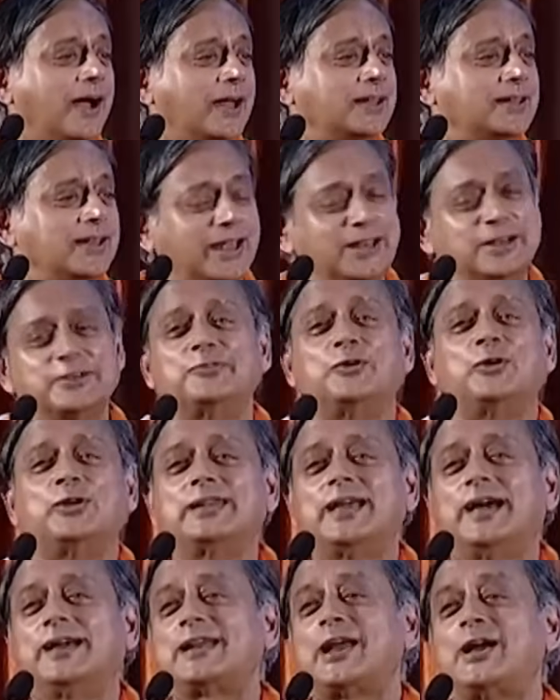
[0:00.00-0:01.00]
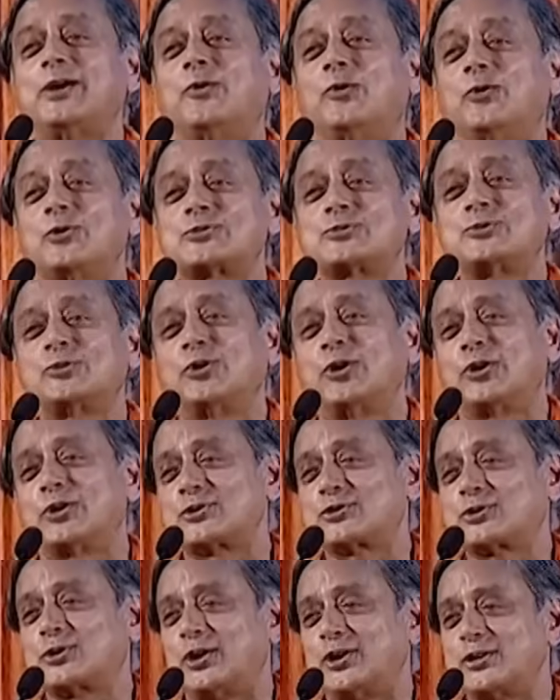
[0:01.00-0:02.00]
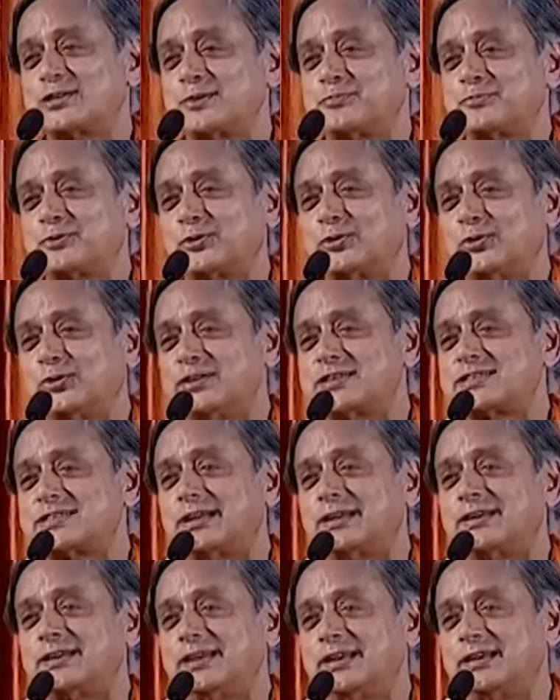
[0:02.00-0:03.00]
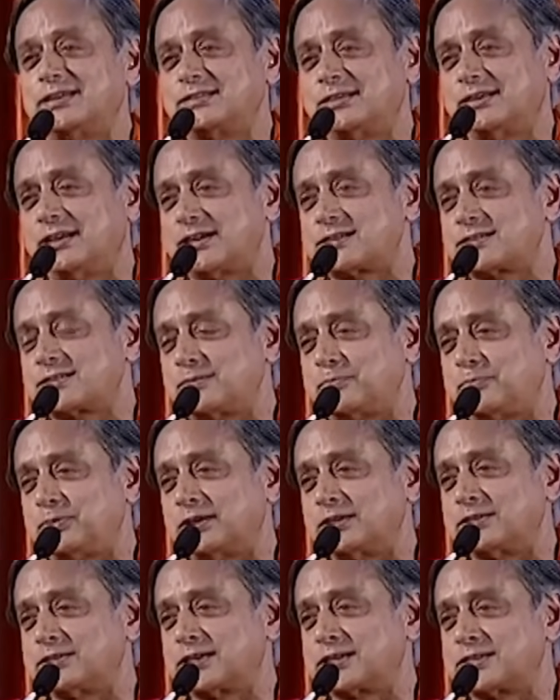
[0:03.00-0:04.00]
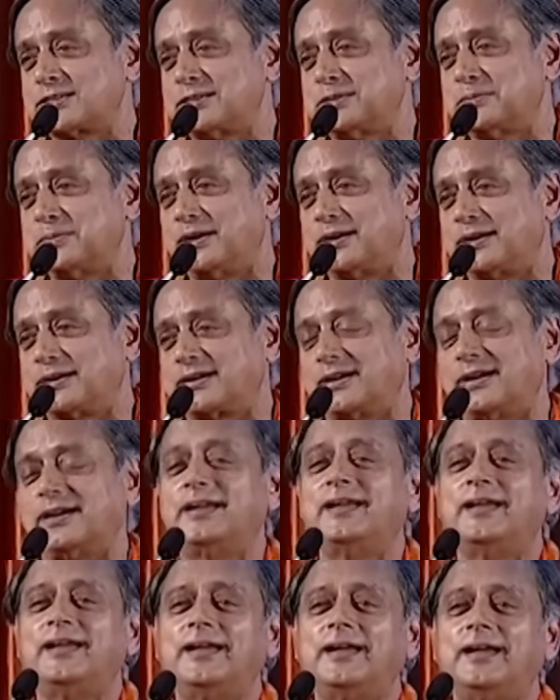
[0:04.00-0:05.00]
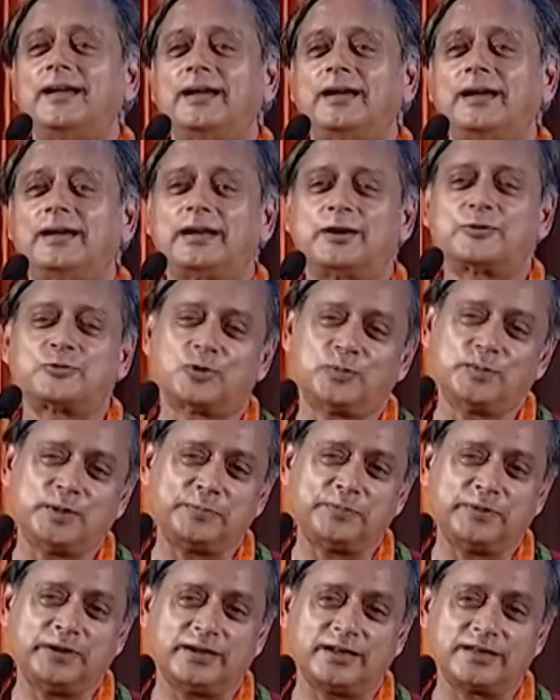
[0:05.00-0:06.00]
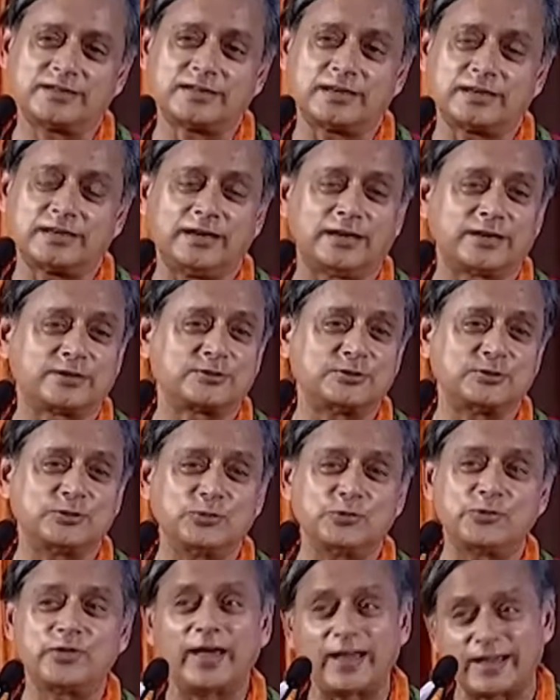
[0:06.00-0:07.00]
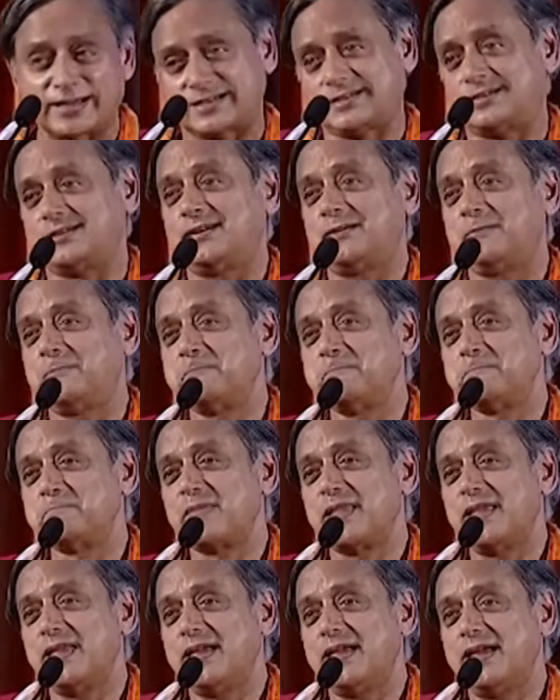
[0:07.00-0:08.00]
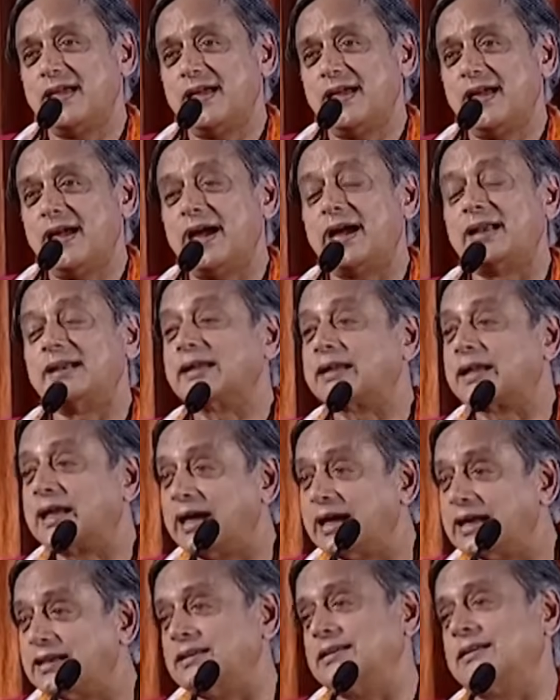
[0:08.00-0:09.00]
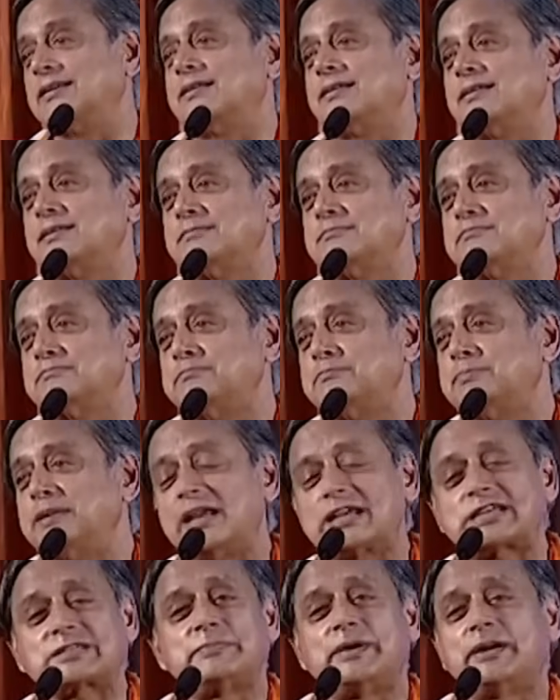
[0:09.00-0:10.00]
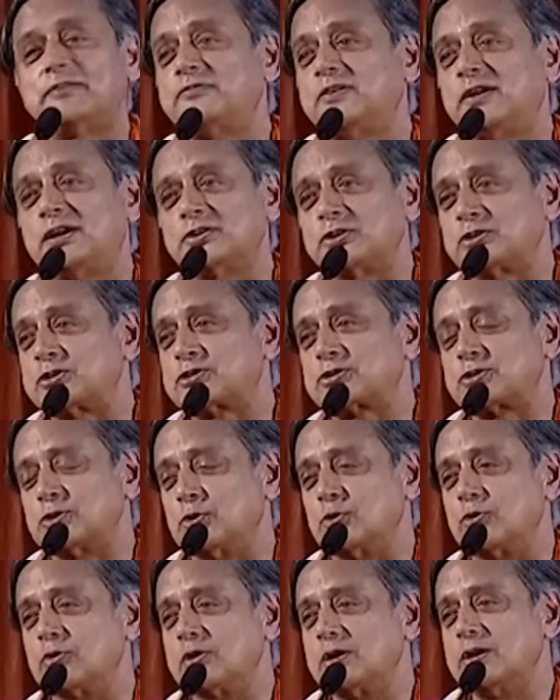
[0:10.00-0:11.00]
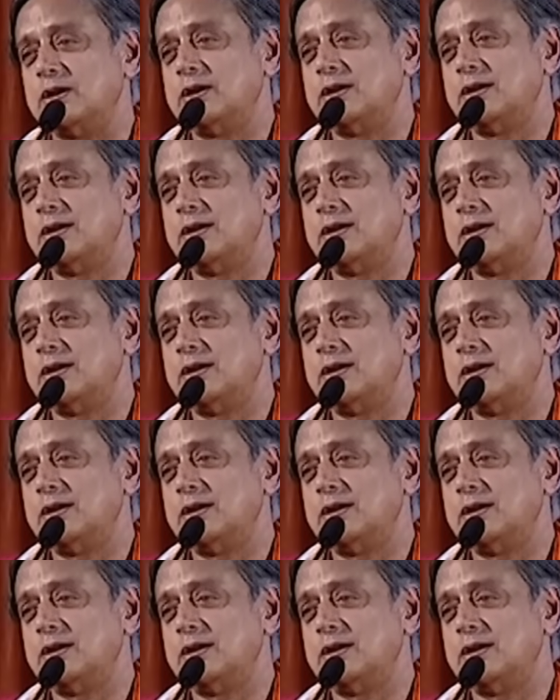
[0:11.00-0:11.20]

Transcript: At the end of all that, I also got a scholarship to go and study international politics in America. And I told my parents I'd like to do that. And again, bless my father's soul,